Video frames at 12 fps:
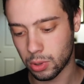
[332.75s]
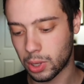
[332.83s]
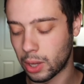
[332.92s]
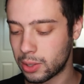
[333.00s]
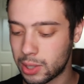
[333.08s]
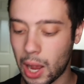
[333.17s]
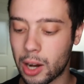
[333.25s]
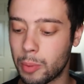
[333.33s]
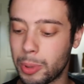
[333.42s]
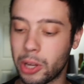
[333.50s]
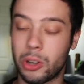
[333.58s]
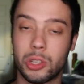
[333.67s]
Okay, soccer
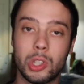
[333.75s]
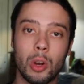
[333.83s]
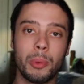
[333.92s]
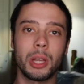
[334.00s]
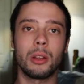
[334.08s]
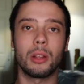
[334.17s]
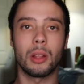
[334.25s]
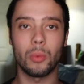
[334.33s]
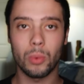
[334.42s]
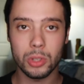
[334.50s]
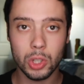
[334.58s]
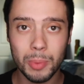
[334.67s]
player. So many
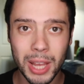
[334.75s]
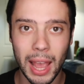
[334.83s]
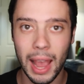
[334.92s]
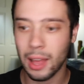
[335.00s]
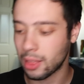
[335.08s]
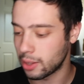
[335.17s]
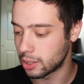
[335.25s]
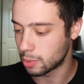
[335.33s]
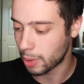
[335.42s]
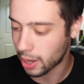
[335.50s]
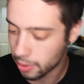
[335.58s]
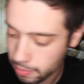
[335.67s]
athletes,
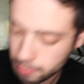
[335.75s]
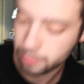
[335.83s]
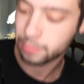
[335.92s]
man.